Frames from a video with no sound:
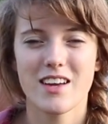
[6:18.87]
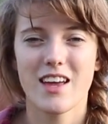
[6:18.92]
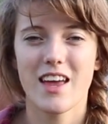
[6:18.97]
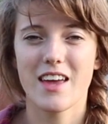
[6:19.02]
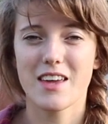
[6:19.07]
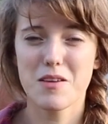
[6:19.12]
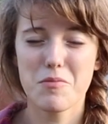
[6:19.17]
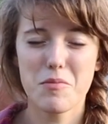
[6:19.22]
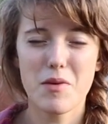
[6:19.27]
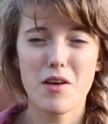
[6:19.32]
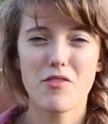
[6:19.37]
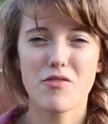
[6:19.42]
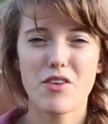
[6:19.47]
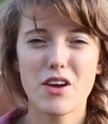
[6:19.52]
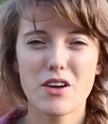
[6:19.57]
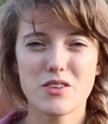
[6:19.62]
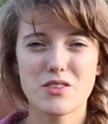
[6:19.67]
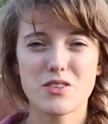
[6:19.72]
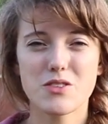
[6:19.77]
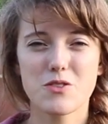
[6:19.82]
It can be a
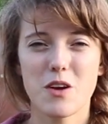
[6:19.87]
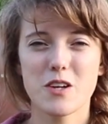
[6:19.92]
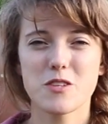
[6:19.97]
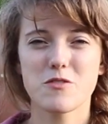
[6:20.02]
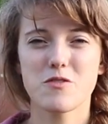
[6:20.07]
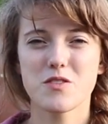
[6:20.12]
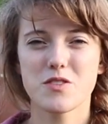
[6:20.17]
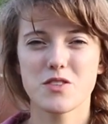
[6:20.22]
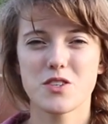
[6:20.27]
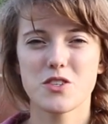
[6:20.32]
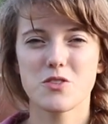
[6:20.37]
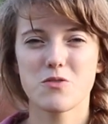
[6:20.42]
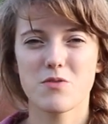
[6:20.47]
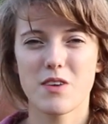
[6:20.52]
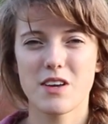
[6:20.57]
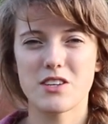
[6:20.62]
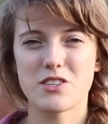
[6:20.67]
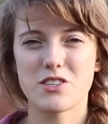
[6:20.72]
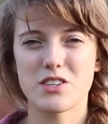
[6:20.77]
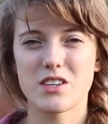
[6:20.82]
very stressful
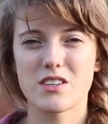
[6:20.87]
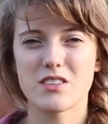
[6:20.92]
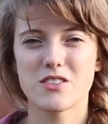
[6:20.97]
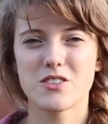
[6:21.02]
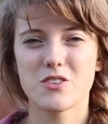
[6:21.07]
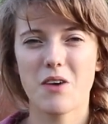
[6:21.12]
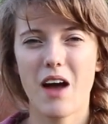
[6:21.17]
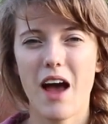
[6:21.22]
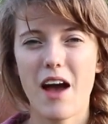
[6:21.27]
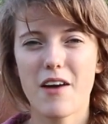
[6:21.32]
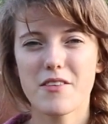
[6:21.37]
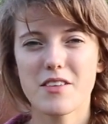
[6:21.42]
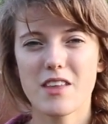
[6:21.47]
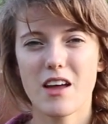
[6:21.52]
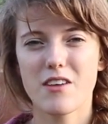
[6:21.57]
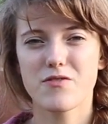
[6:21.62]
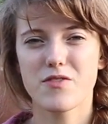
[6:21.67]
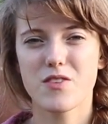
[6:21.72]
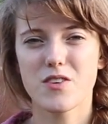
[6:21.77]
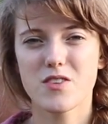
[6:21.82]
situation. So having
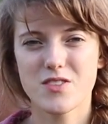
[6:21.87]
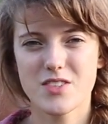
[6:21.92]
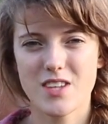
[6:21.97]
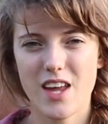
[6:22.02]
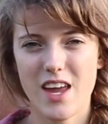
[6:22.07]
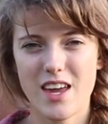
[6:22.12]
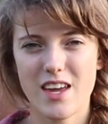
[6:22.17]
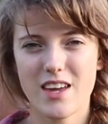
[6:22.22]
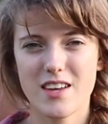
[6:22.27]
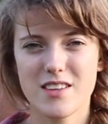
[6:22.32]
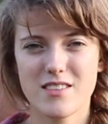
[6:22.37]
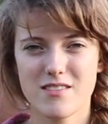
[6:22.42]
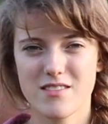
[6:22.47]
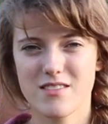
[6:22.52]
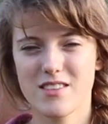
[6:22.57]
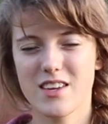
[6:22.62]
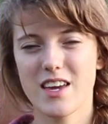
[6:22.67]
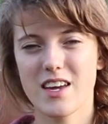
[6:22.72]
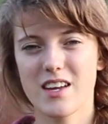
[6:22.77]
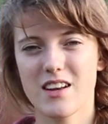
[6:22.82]
that first aid
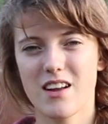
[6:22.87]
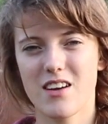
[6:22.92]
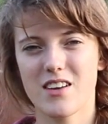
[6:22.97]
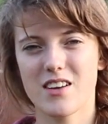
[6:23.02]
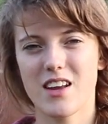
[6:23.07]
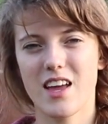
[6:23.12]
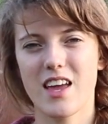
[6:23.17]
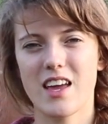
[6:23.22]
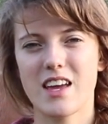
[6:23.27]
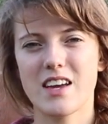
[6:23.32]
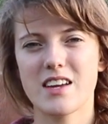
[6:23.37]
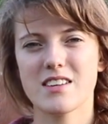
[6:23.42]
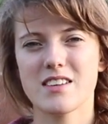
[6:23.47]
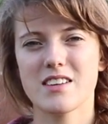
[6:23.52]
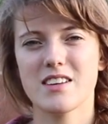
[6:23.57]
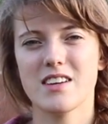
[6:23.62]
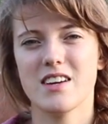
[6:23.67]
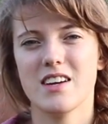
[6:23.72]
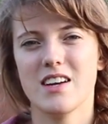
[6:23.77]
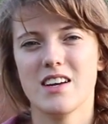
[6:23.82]
kit on hand
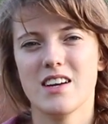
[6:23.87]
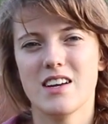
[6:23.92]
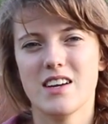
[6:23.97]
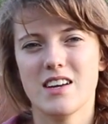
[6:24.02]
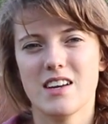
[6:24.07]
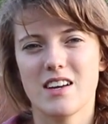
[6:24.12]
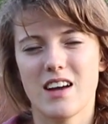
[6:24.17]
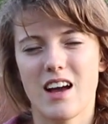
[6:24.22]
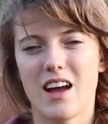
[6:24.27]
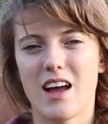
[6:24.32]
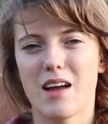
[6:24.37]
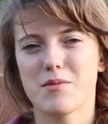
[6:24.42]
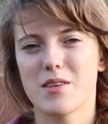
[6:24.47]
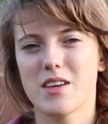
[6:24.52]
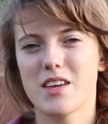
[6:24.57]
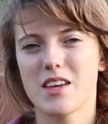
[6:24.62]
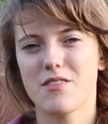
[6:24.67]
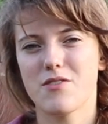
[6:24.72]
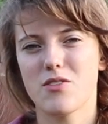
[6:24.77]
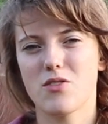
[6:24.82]

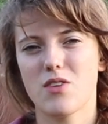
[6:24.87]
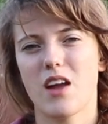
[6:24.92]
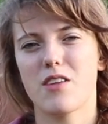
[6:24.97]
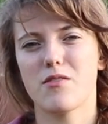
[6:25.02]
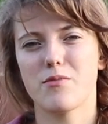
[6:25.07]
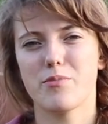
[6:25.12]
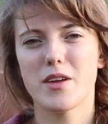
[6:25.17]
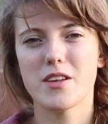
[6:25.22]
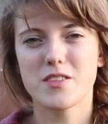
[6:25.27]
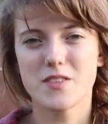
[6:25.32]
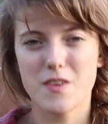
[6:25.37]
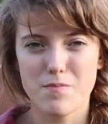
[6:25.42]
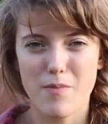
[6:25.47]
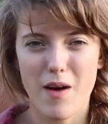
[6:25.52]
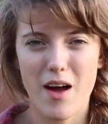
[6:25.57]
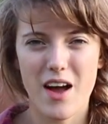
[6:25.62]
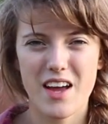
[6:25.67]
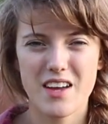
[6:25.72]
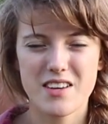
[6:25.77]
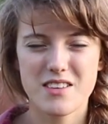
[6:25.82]
can give you kind of peace of
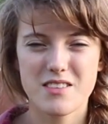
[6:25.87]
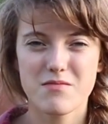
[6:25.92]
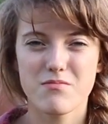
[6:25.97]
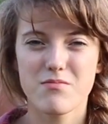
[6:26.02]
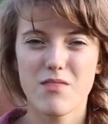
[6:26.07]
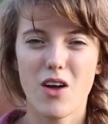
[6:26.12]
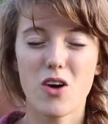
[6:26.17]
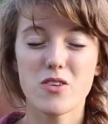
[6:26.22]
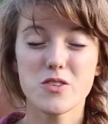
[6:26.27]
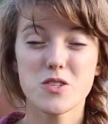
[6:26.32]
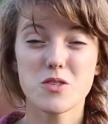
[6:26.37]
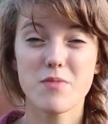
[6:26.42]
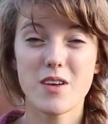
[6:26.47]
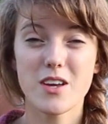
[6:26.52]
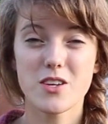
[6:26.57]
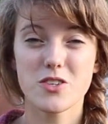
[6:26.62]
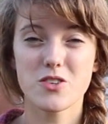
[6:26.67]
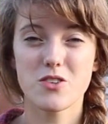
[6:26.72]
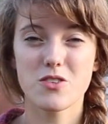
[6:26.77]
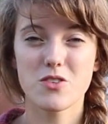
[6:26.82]
mind. Also
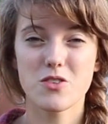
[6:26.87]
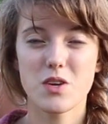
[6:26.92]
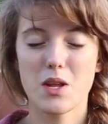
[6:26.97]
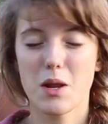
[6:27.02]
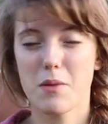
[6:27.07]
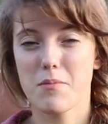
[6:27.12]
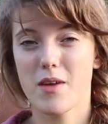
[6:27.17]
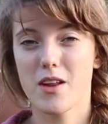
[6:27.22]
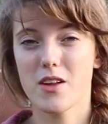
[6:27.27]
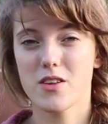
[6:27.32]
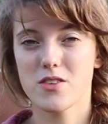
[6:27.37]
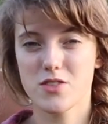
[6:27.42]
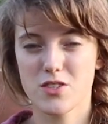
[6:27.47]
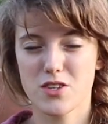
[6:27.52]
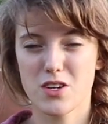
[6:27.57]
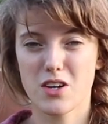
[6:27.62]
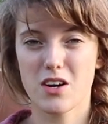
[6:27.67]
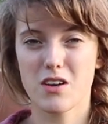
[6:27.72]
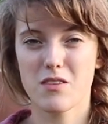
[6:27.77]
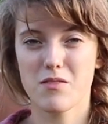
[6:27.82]
make sure you can
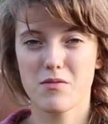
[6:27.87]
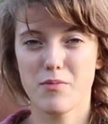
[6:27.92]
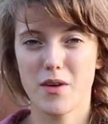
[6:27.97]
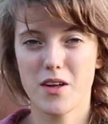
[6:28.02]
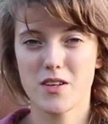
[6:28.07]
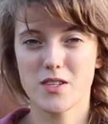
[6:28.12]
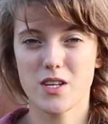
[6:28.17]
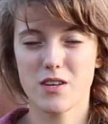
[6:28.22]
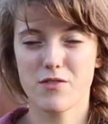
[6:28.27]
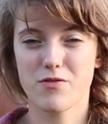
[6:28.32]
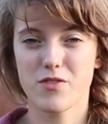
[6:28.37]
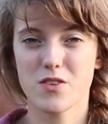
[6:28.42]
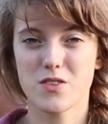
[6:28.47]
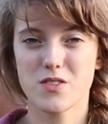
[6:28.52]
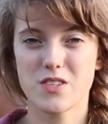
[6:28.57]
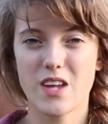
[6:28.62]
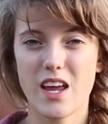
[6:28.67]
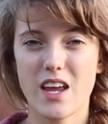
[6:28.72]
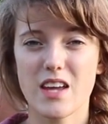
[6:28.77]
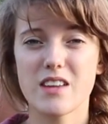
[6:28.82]
administer basic
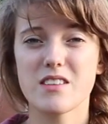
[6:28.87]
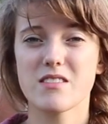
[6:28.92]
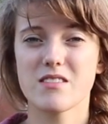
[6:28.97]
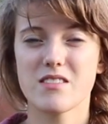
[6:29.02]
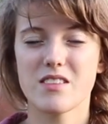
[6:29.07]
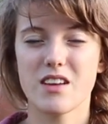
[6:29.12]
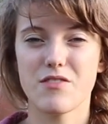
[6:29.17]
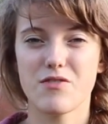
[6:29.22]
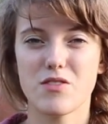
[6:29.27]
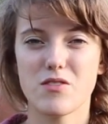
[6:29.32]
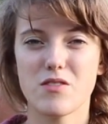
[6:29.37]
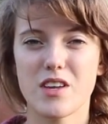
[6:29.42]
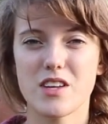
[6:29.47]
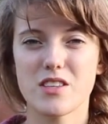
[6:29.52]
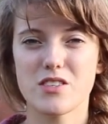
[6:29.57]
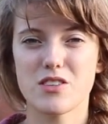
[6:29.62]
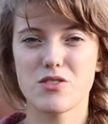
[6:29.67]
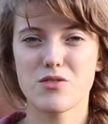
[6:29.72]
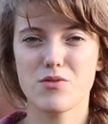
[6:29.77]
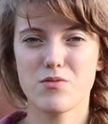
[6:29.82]
first aid if you
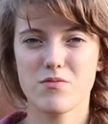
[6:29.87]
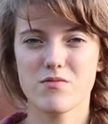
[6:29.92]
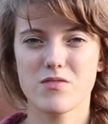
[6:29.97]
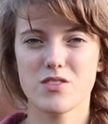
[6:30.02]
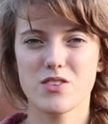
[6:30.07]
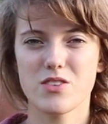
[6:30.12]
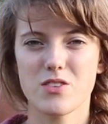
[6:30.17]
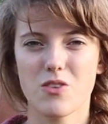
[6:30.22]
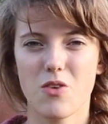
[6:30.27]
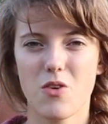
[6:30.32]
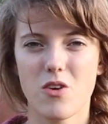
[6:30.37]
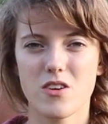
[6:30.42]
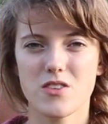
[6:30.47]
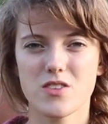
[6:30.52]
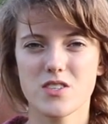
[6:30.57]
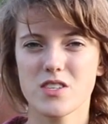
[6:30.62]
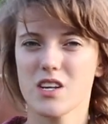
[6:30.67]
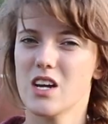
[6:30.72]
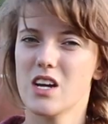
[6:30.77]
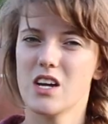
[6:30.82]
need to your
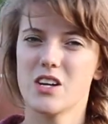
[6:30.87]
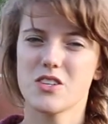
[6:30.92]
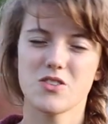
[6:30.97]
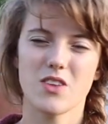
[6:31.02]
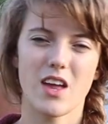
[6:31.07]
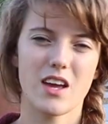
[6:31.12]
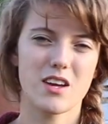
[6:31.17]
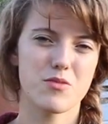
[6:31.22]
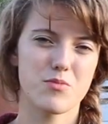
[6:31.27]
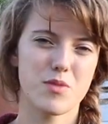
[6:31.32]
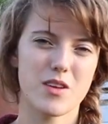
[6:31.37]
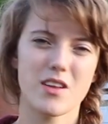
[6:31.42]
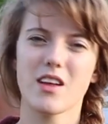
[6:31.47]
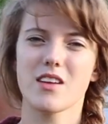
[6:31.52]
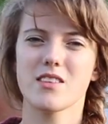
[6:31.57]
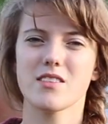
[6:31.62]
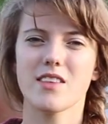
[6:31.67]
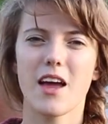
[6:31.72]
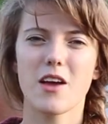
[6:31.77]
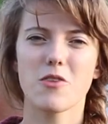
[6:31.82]
horse. So that could be
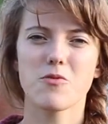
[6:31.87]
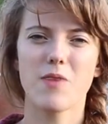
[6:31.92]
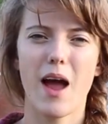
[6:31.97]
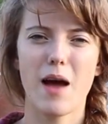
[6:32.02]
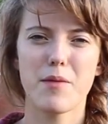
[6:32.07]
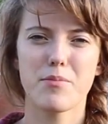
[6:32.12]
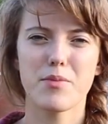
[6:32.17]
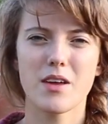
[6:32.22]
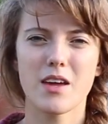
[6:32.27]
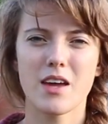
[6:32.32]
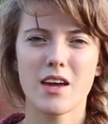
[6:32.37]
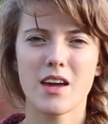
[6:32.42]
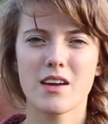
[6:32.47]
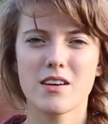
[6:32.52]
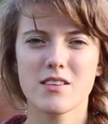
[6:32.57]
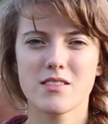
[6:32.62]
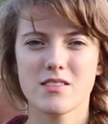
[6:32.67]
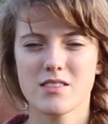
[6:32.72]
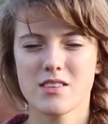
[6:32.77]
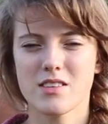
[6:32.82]
like leg
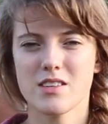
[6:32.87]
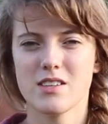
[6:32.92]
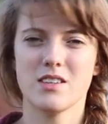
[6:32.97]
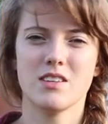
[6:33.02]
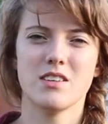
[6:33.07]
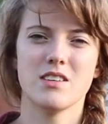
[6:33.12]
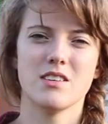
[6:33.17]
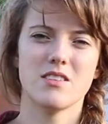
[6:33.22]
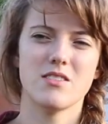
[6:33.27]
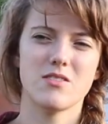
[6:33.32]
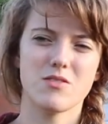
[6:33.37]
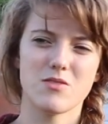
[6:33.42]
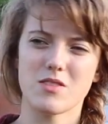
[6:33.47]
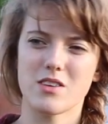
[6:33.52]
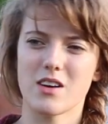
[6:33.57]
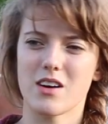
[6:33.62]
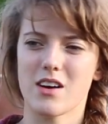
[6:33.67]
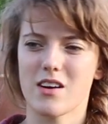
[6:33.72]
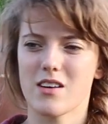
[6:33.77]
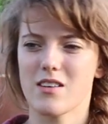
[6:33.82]
wrapping
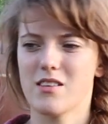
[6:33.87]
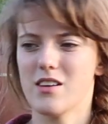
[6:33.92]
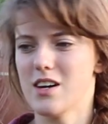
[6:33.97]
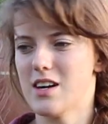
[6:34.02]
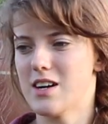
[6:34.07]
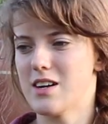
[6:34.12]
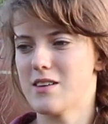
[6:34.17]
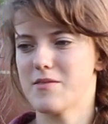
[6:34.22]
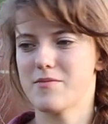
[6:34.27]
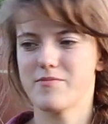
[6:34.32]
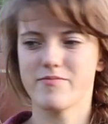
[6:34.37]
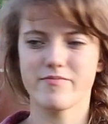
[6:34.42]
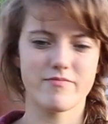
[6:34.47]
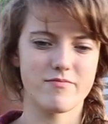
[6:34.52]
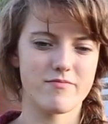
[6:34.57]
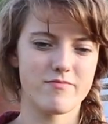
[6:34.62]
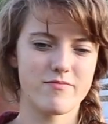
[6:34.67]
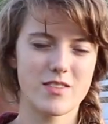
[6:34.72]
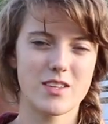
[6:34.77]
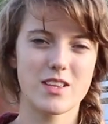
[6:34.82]
or
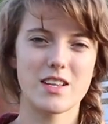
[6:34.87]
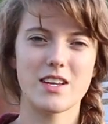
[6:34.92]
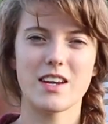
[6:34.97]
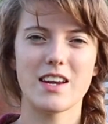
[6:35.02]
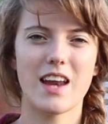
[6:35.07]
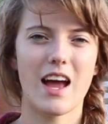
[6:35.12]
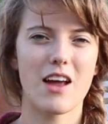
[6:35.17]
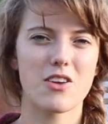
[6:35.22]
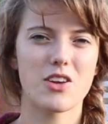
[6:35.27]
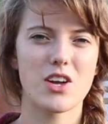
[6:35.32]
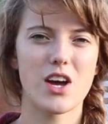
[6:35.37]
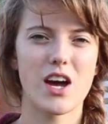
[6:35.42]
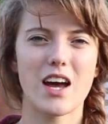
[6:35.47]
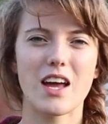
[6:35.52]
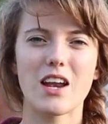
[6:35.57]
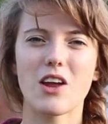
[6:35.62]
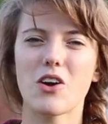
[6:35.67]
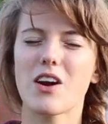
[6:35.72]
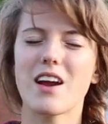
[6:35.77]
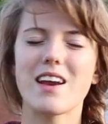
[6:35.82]
cleaning out a
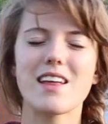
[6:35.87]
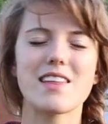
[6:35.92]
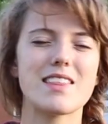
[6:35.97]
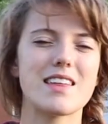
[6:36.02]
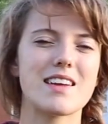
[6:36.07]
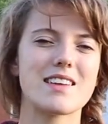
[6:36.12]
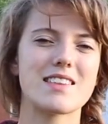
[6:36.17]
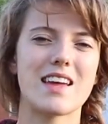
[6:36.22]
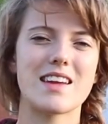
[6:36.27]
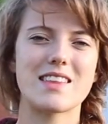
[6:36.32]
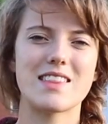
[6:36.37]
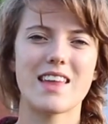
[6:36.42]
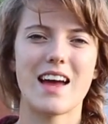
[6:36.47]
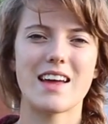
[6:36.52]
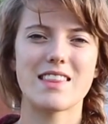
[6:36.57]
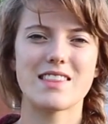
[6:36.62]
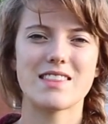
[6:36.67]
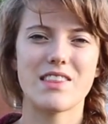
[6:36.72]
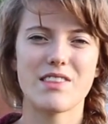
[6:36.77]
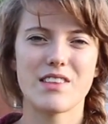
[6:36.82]
cut or anything like
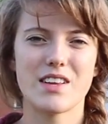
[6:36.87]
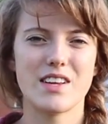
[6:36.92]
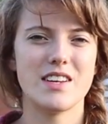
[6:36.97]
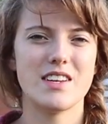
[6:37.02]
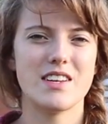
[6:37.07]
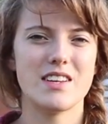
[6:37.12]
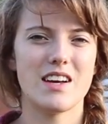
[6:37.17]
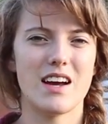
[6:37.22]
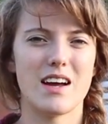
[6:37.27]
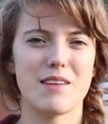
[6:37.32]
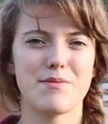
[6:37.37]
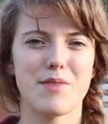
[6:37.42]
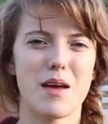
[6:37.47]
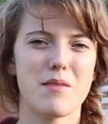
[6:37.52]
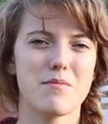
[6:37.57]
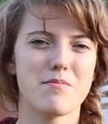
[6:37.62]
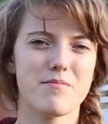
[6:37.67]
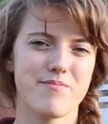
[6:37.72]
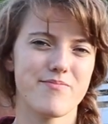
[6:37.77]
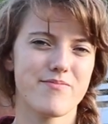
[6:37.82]
that
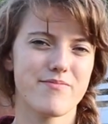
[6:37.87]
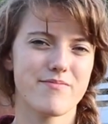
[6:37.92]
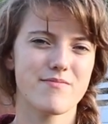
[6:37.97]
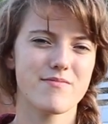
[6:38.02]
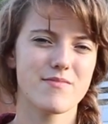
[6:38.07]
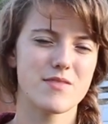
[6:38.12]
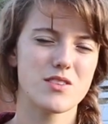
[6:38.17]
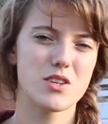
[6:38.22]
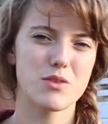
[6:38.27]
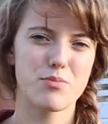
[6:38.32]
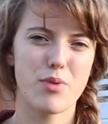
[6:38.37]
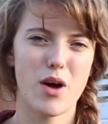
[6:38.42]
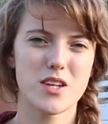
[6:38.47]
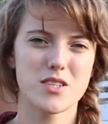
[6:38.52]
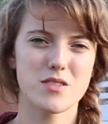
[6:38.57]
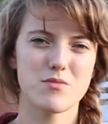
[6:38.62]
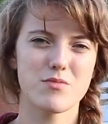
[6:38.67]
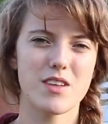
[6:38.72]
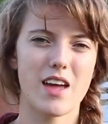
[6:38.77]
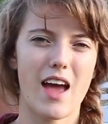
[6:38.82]
that could
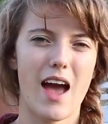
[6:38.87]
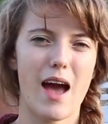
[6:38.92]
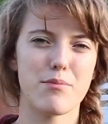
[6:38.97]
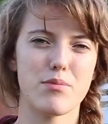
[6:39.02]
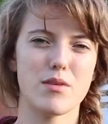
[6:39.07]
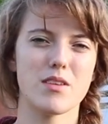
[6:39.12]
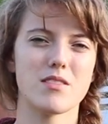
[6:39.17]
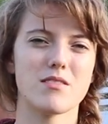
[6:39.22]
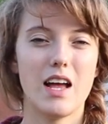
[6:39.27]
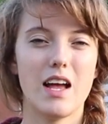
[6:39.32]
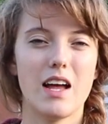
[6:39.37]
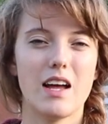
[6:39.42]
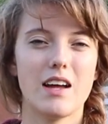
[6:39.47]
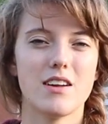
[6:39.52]
possibly happen.